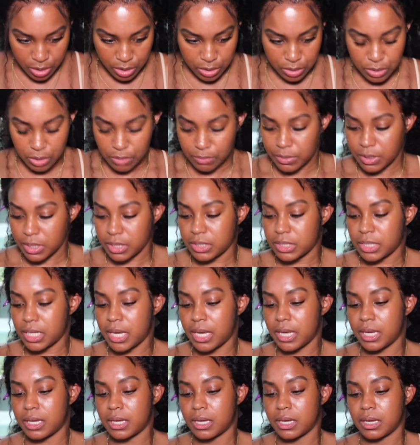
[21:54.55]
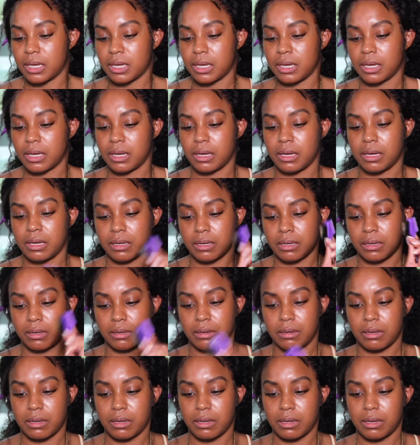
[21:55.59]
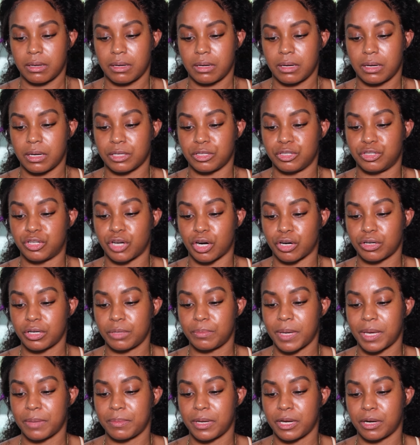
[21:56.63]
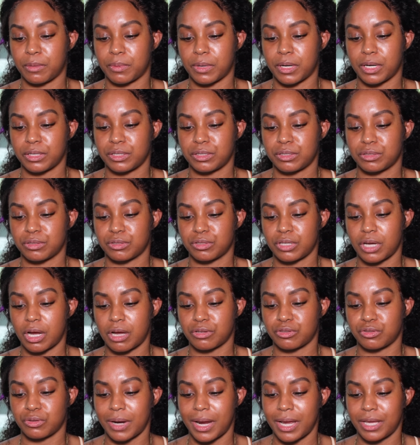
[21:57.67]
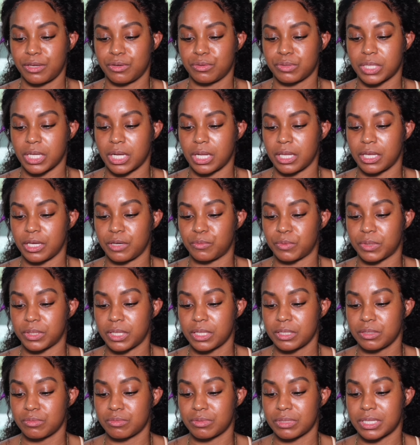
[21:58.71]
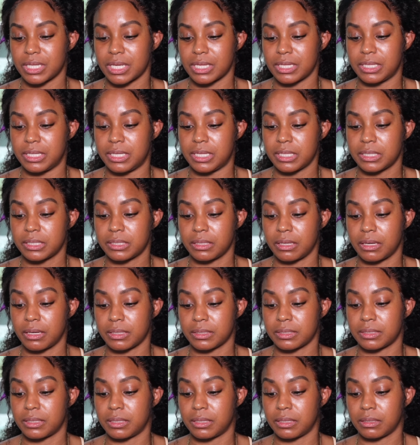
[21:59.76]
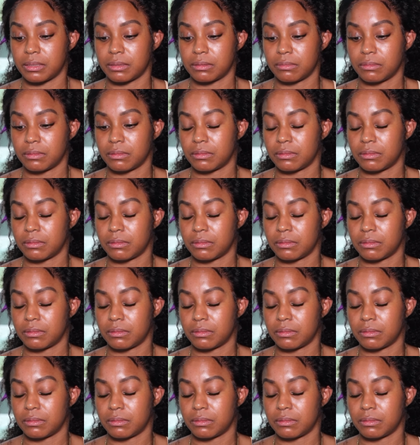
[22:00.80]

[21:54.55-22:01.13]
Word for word: So I'm gonna take a dirty baby hair brush. Y'all, try and use a clean one. This was disgusting.